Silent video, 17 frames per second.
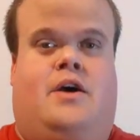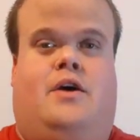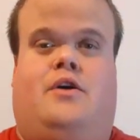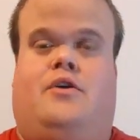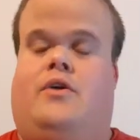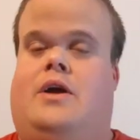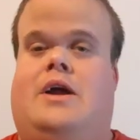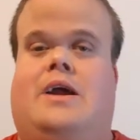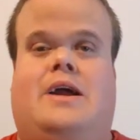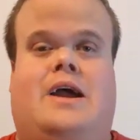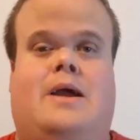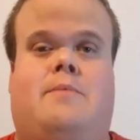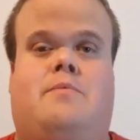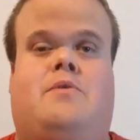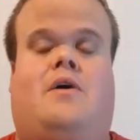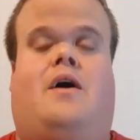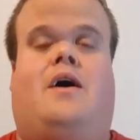cricket
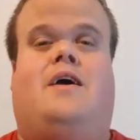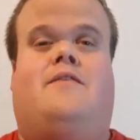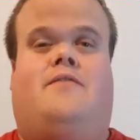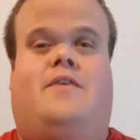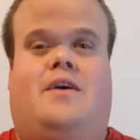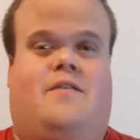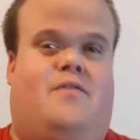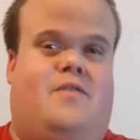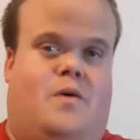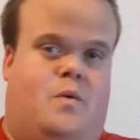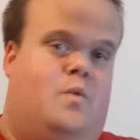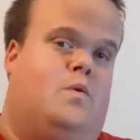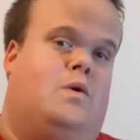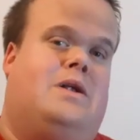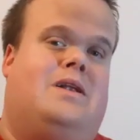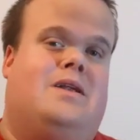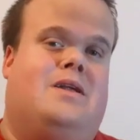games I have ever
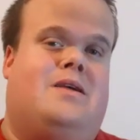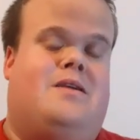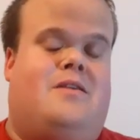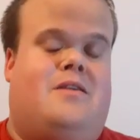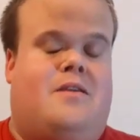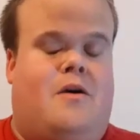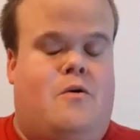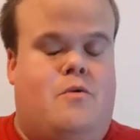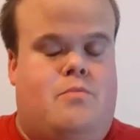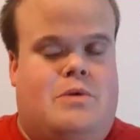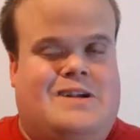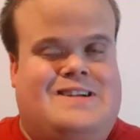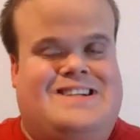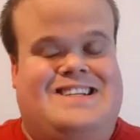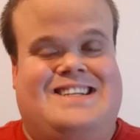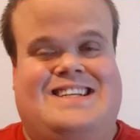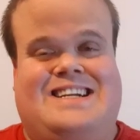witnessed. So
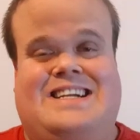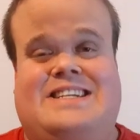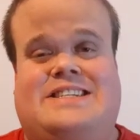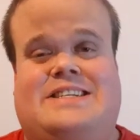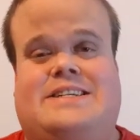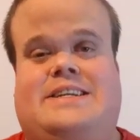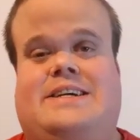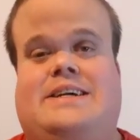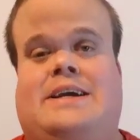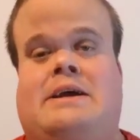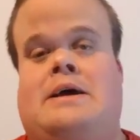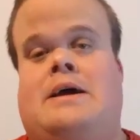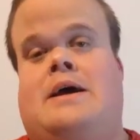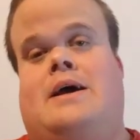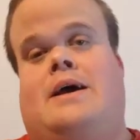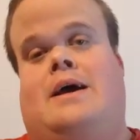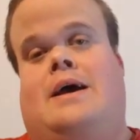much intensity,
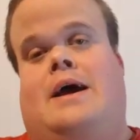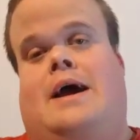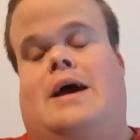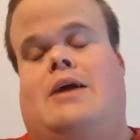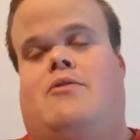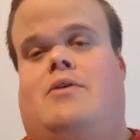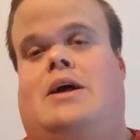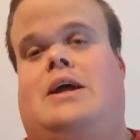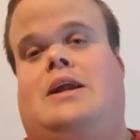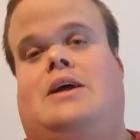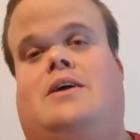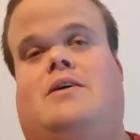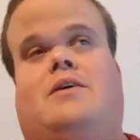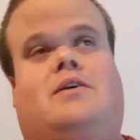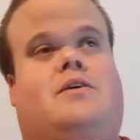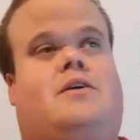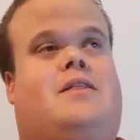and
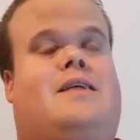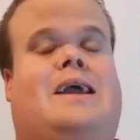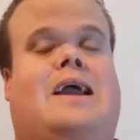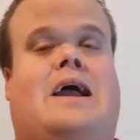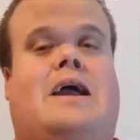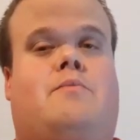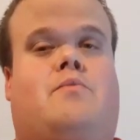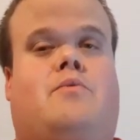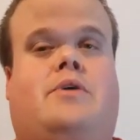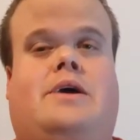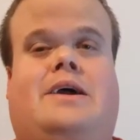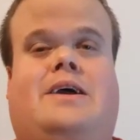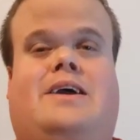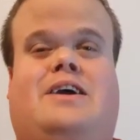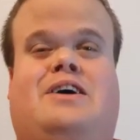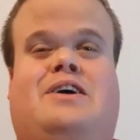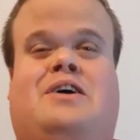really, it's a game
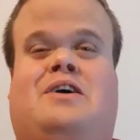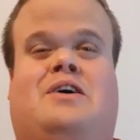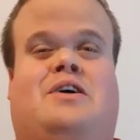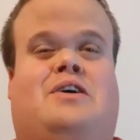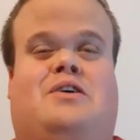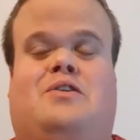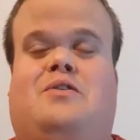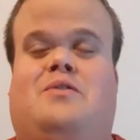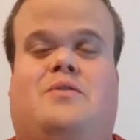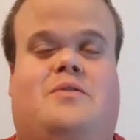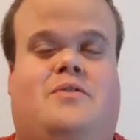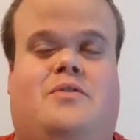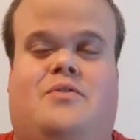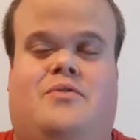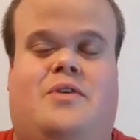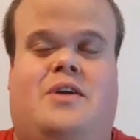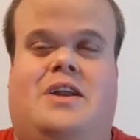where
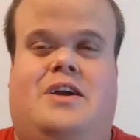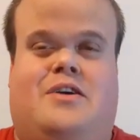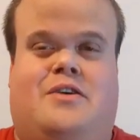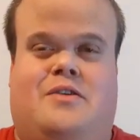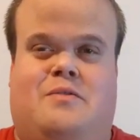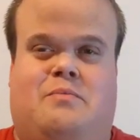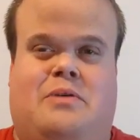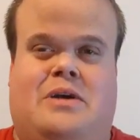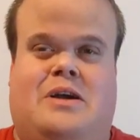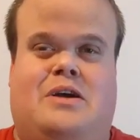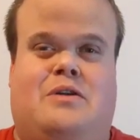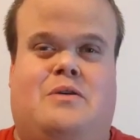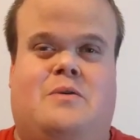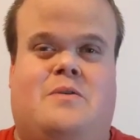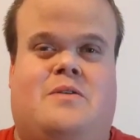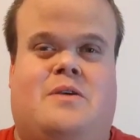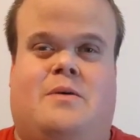you really couldn't pick a
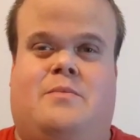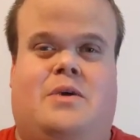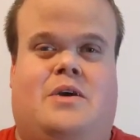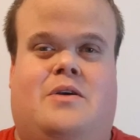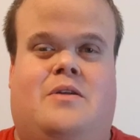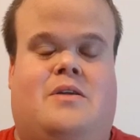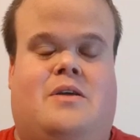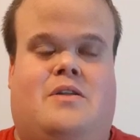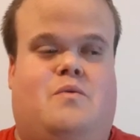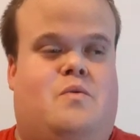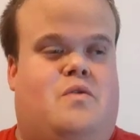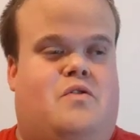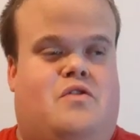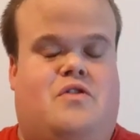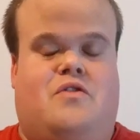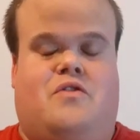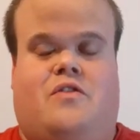loser because it
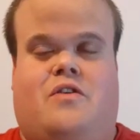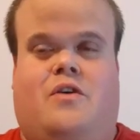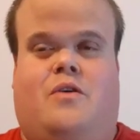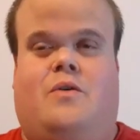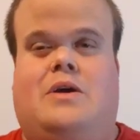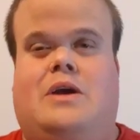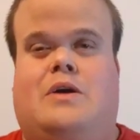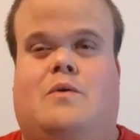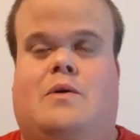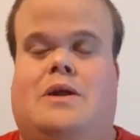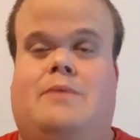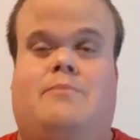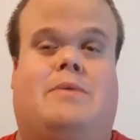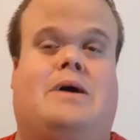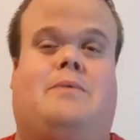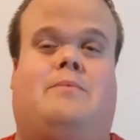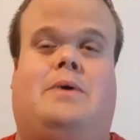was just so equally
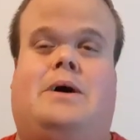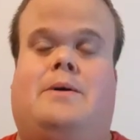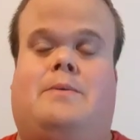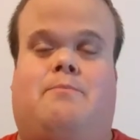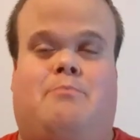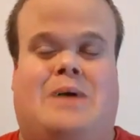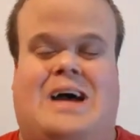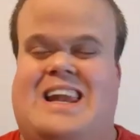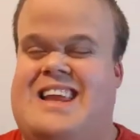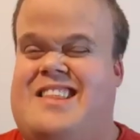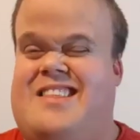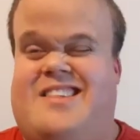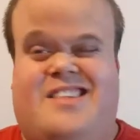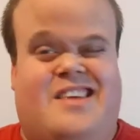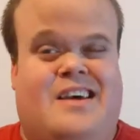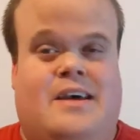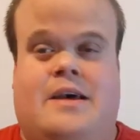
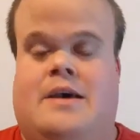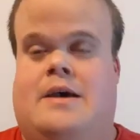balanced.